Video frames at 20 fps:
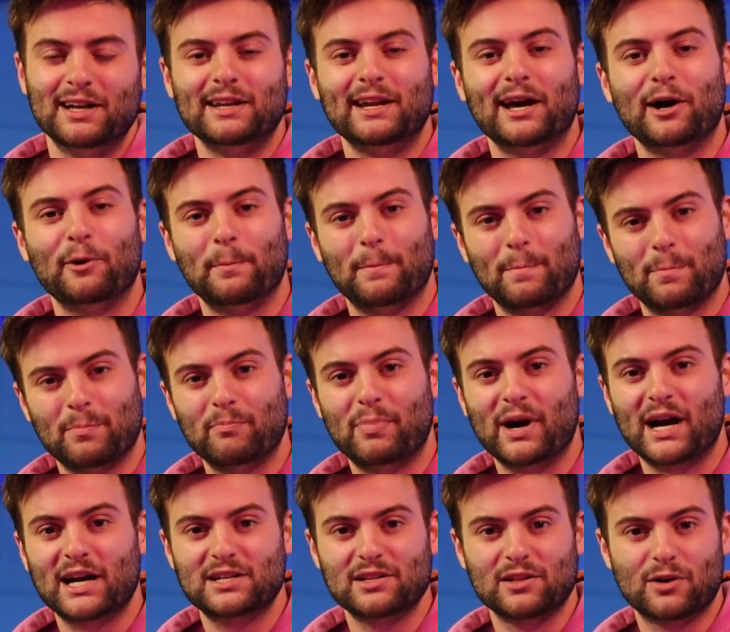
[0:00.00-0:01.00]
Now,
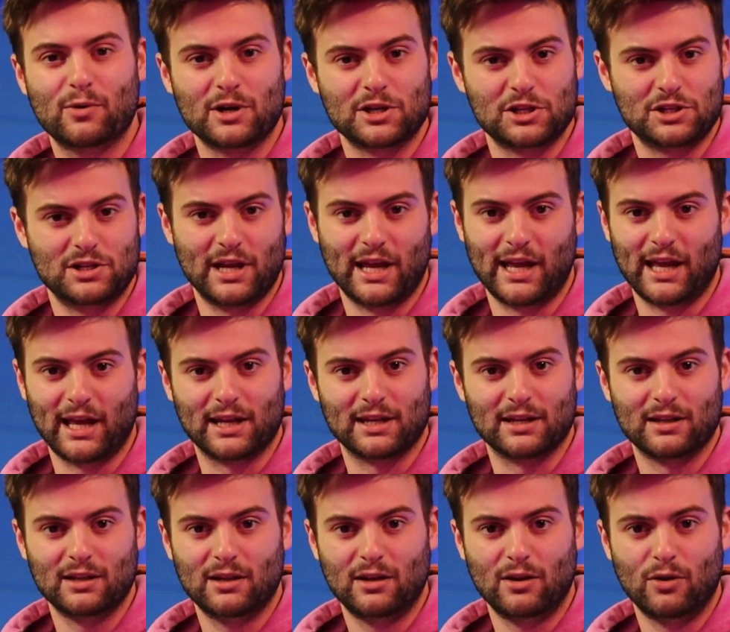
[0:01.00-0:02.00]
back to the question at hand.
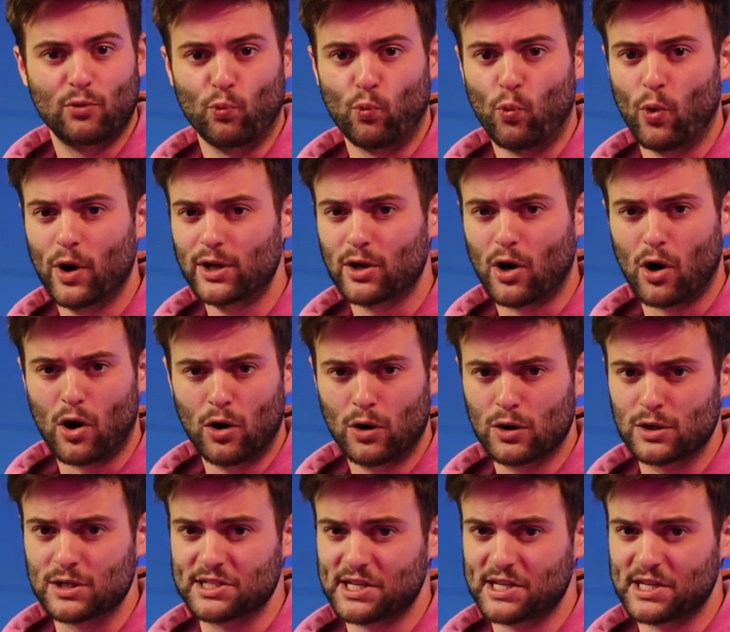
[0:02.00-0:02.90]
What are